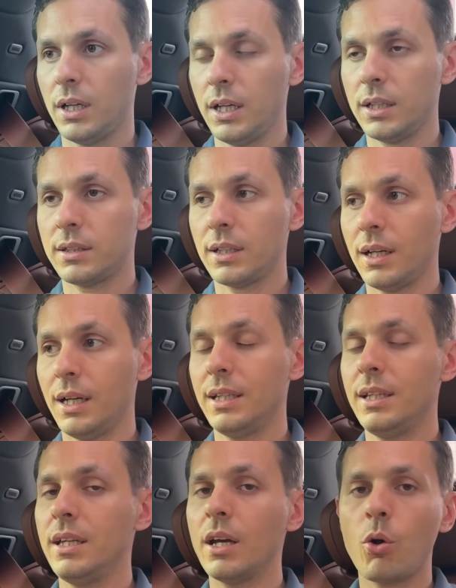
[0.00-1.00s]
It is not
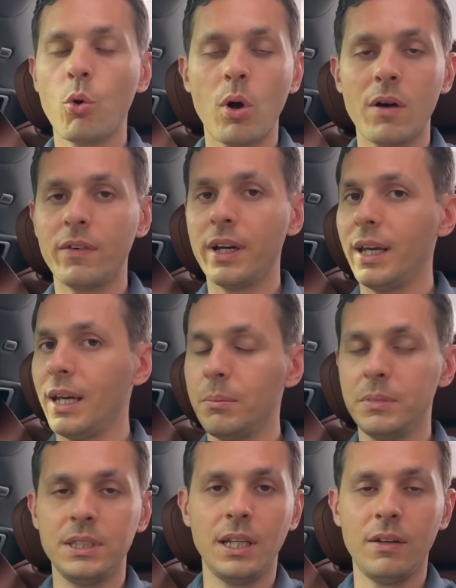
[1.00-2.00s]
the Huawei
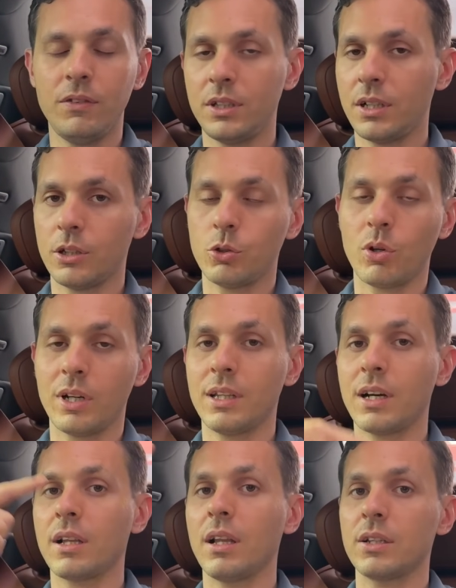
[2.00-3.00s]
M9, which is a
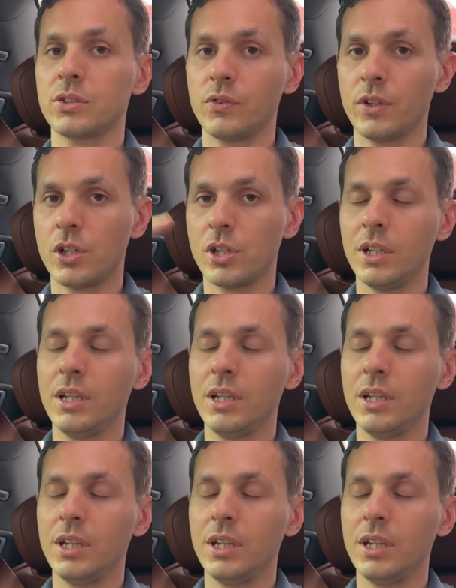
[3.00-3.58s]
class above,